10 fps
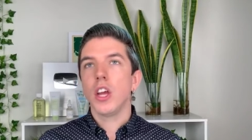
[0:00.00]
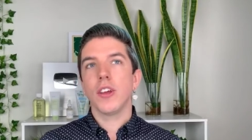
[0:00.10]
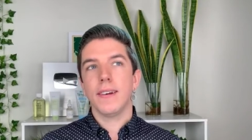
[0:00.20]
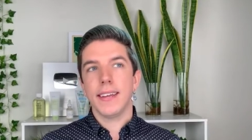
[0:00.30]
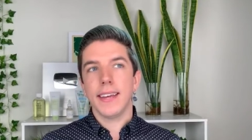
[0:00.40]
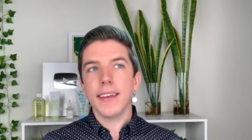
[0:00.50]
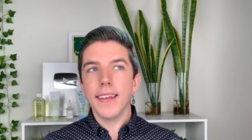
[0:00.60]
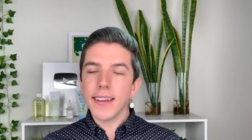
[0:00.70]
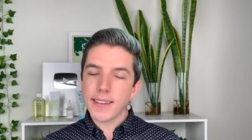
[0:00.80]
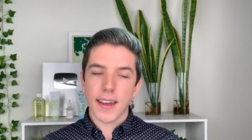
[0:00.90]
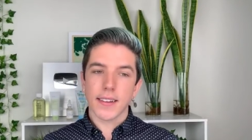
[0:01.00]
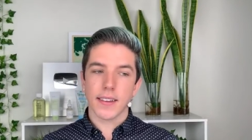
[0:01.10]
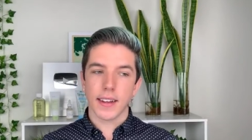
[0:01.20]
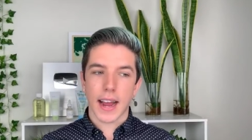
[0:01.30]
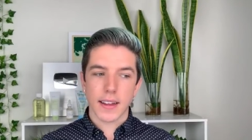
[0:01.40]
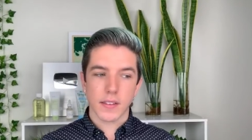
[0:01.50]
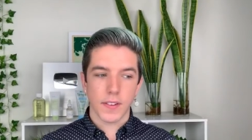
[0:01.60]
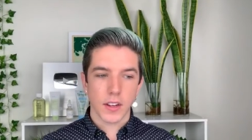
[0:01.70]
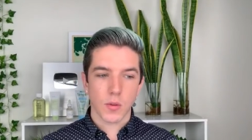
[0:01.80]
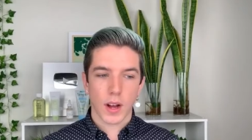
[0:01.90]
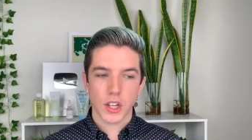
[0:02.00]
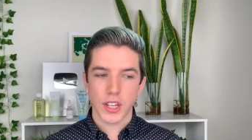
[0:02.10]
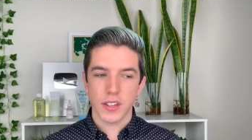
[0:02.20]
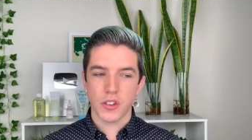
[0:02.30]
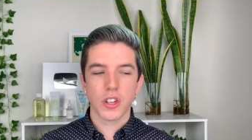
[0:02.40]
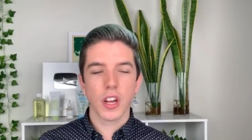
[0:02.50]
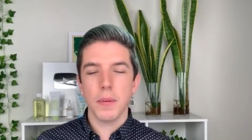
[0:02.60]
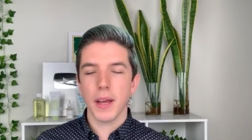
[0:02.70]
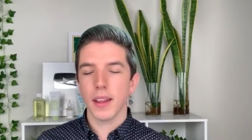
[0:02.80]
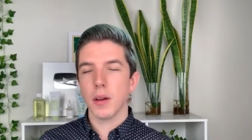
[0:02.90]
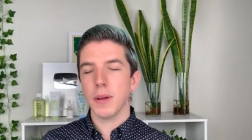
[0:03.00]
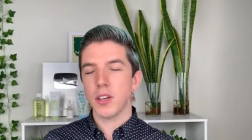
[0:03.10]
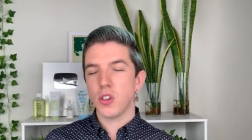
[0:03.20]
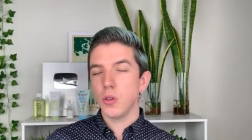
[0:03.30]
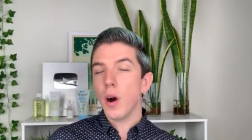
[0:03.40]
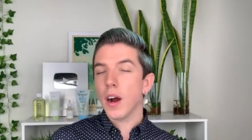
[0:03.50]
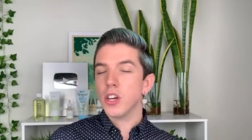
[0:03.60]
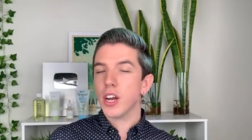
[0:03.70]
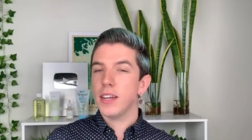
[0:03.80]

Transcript: You know, the Inkey List salicylic acid face wash is going to be a little bit too harsh,